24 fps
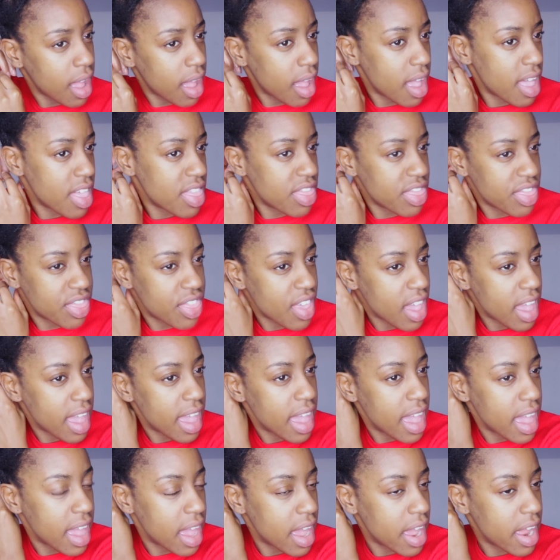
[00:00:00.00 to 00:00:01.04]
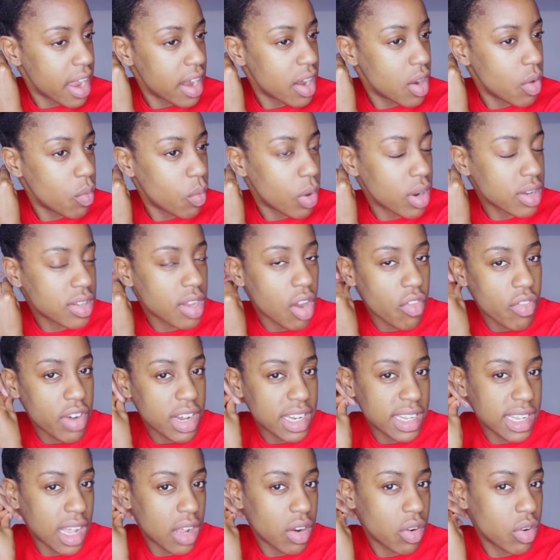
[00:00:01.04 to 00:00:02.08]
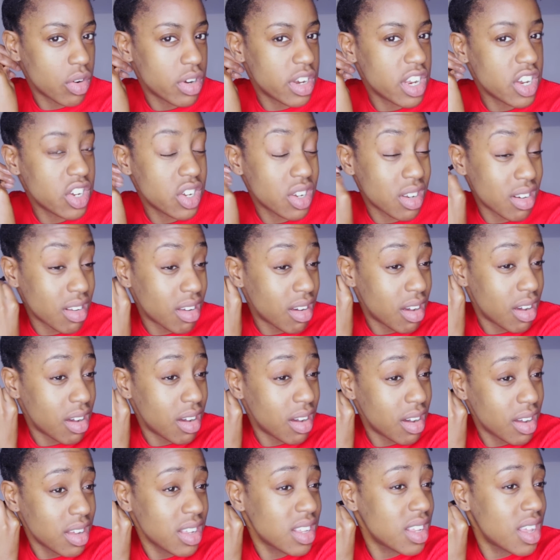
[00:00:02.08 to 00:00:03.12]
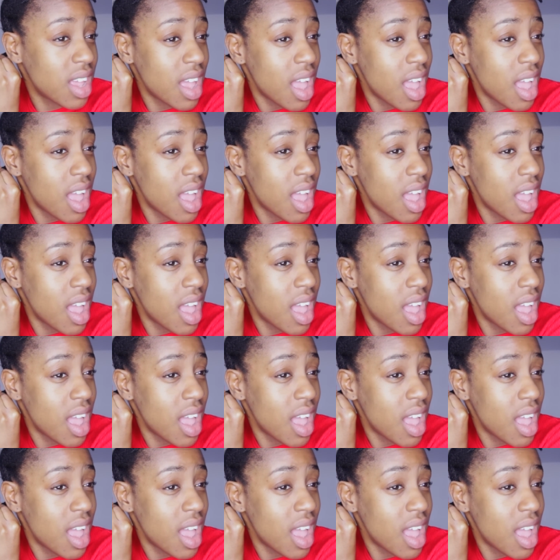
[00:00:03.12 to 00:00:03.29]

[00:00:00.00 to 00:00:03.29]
And then once I rinsed out the conditioner,